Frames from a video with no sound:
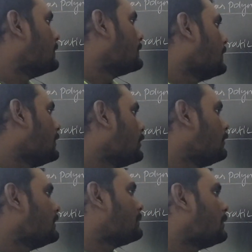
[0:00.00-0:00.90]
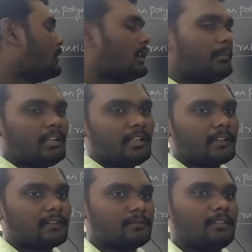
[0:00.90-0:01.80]
See, q is a polynomial in
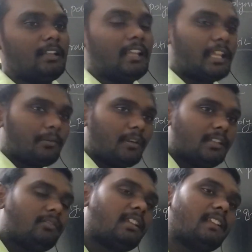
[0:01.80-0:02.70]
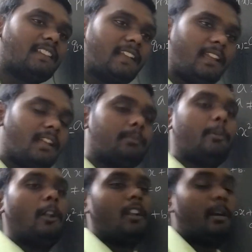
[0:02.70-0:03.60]
x. Likewise, we can say a
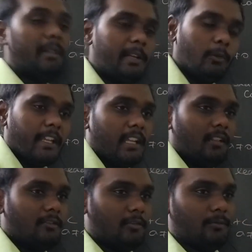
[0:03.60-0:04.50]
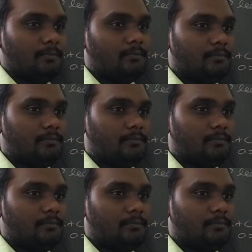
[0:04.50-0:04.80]
polynomial in y also.